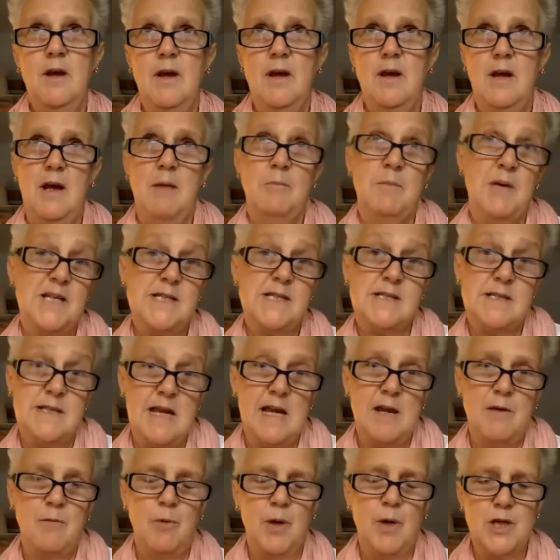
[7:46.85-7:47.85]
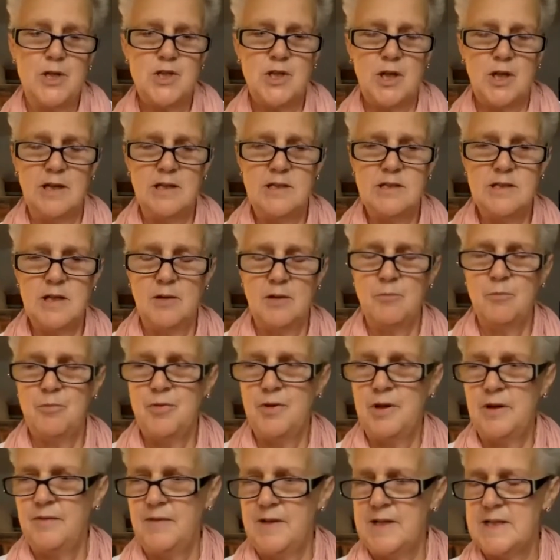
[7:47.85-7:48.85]
MSc, which I'd done
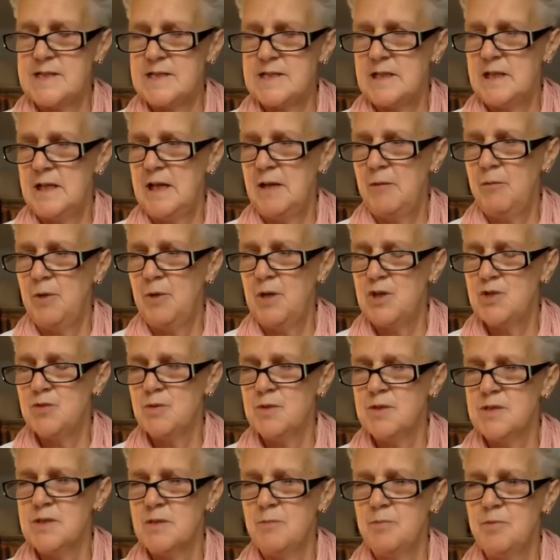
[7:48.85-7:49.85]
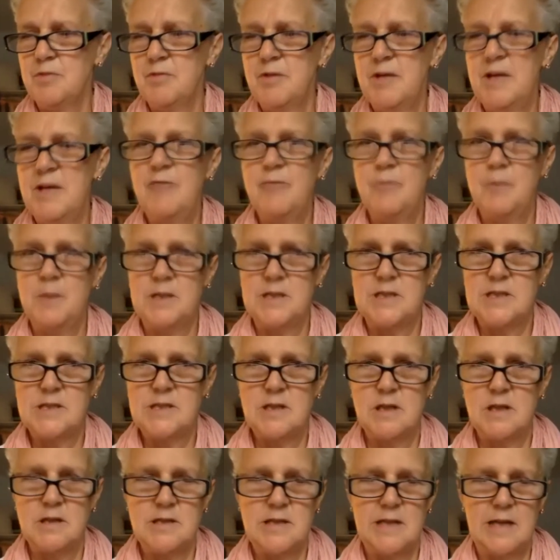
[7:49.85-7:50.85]
previously, which was a bereavement
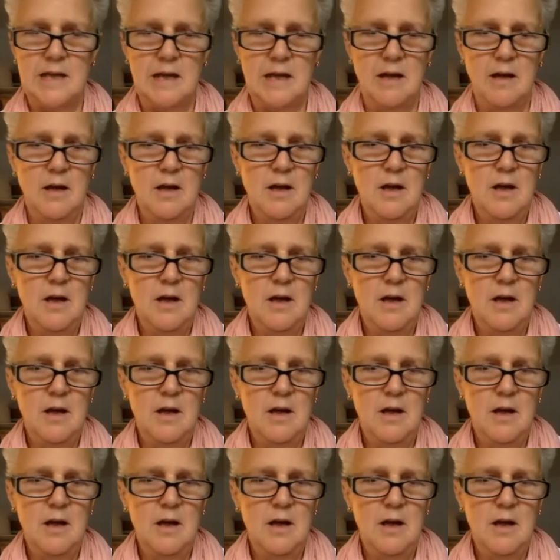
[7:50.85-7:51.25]
study,